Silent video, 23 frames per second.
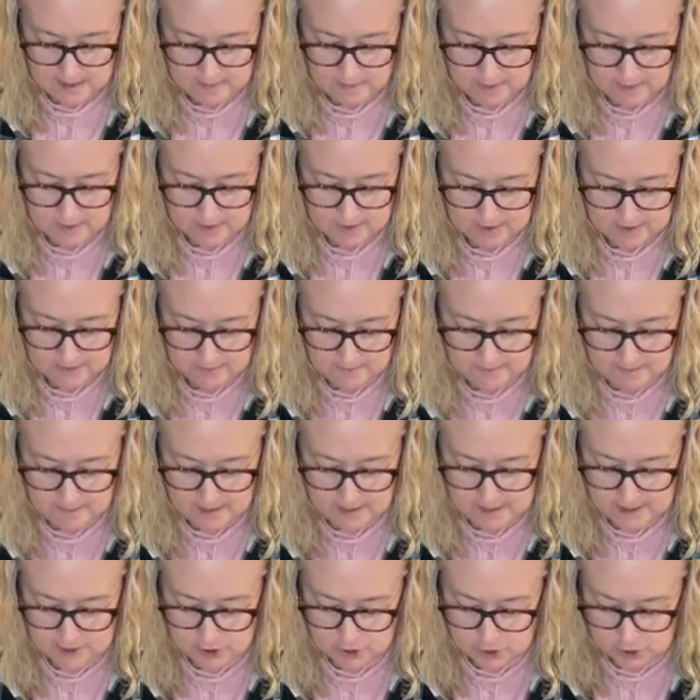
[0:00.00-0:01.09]
I'm going to
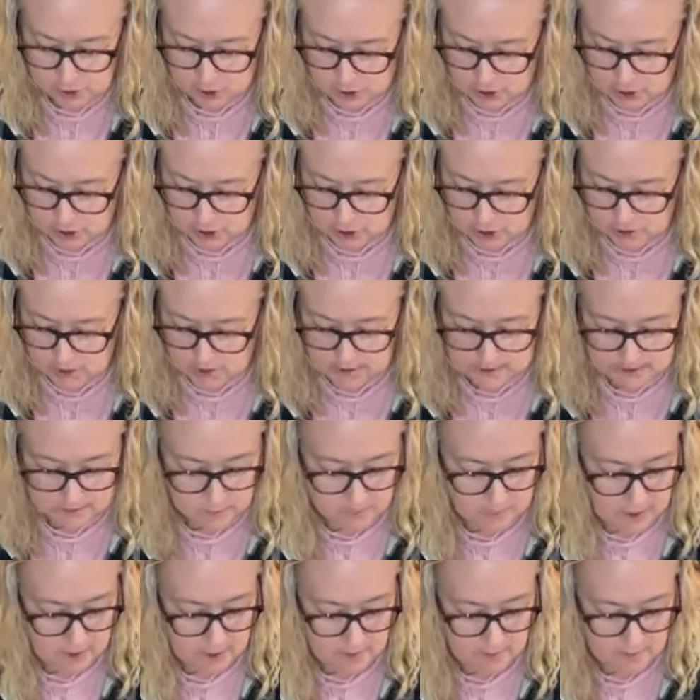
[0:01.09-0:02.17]
measure,
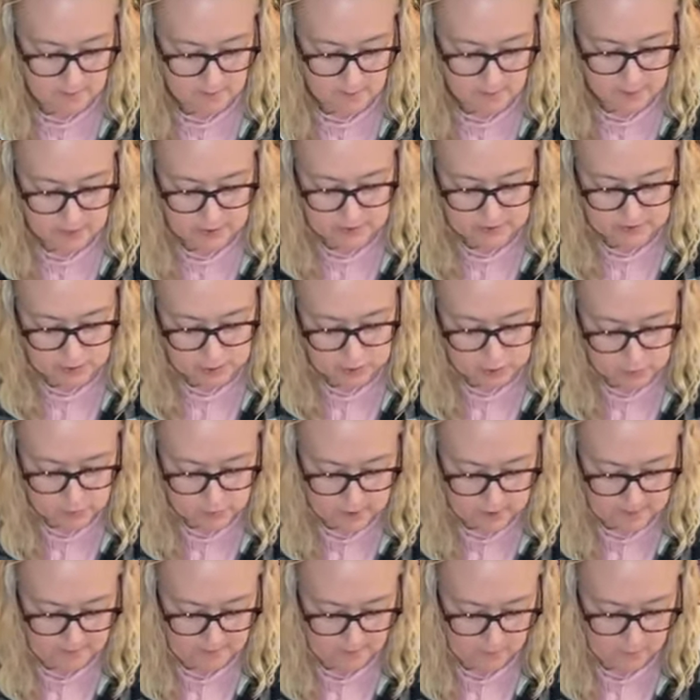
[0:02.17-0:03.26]
because we're going to put a
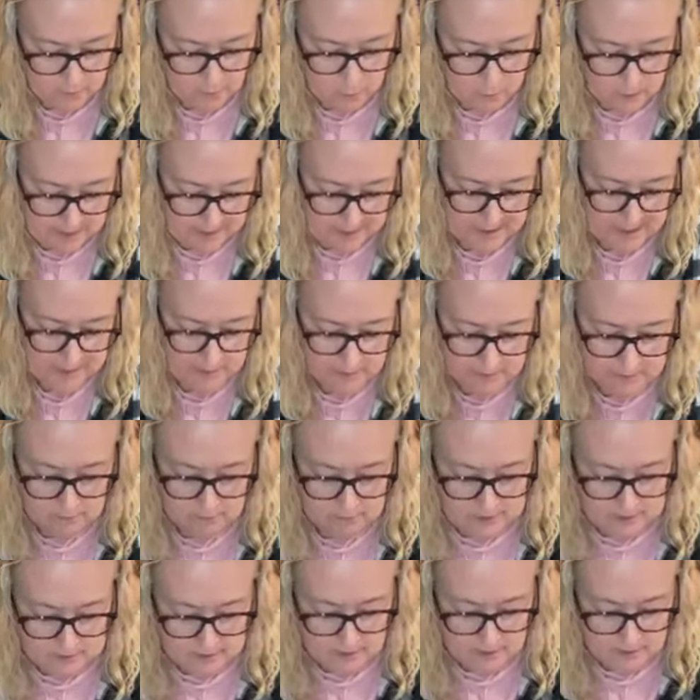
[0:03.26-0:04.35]
stripe of white
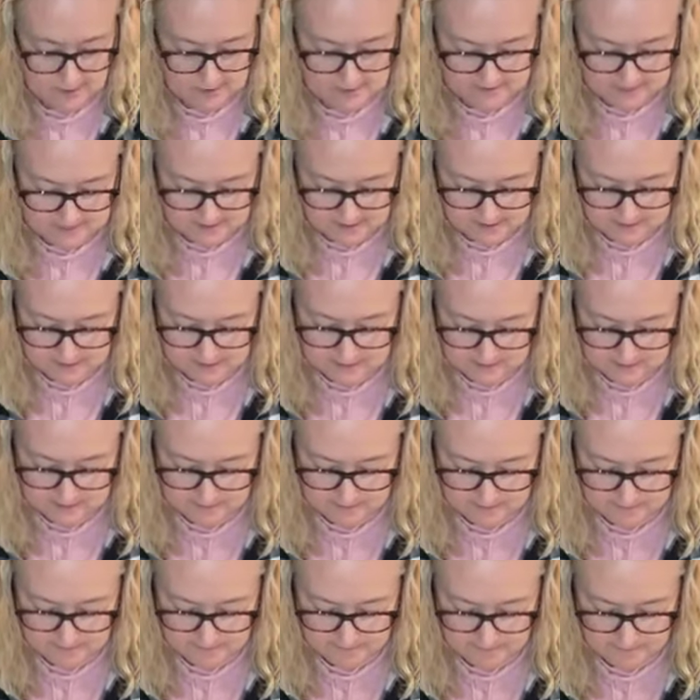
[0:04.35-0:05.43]
right across
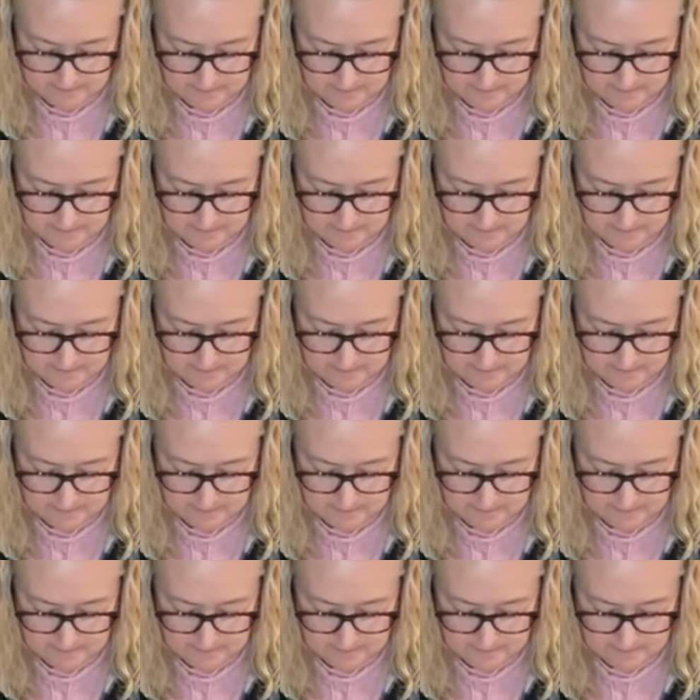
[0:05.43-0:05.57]
this.